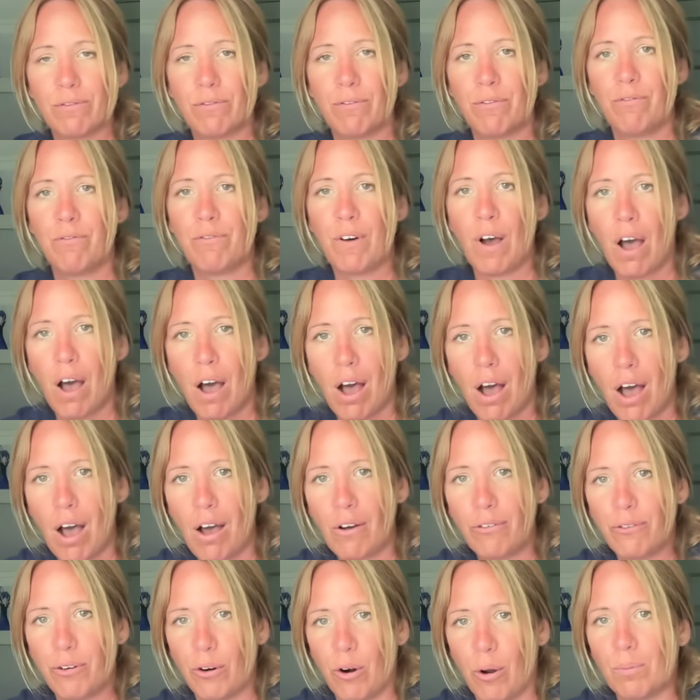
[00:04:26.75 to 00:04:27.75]

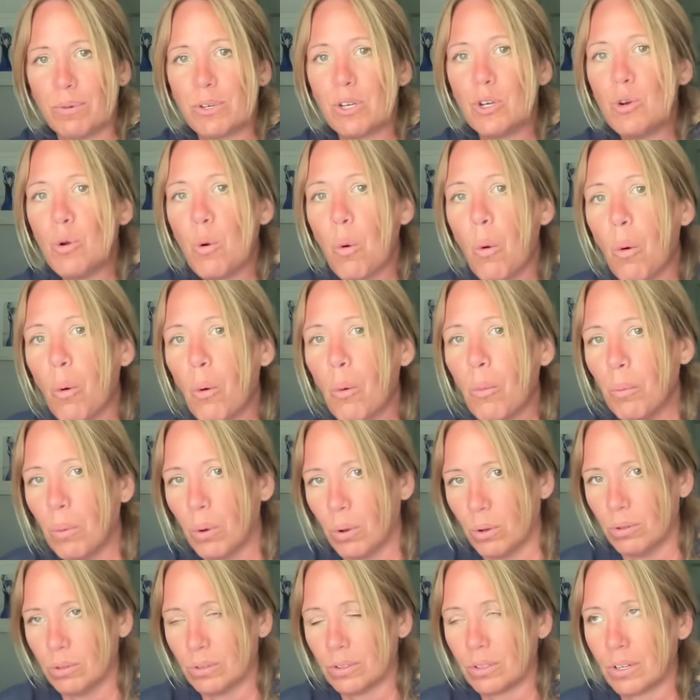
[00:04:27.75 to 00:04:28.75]
far from
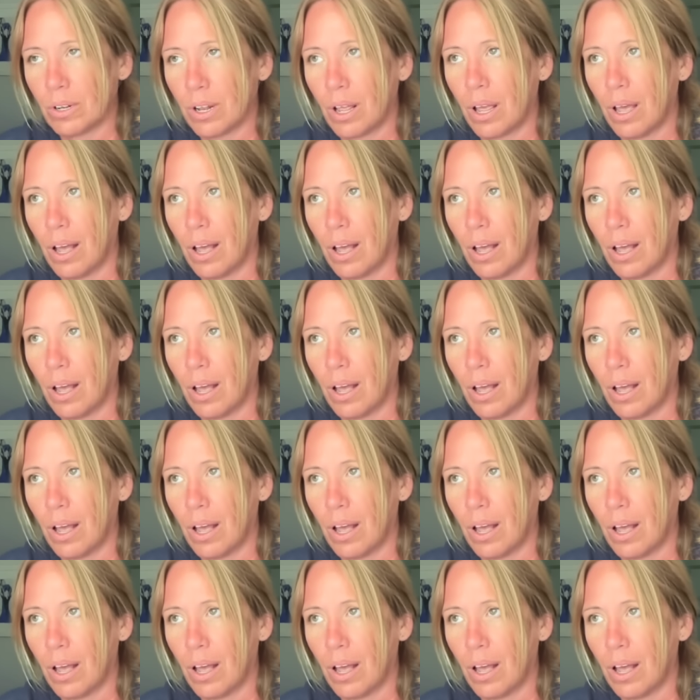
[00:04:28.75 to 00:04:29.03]
normal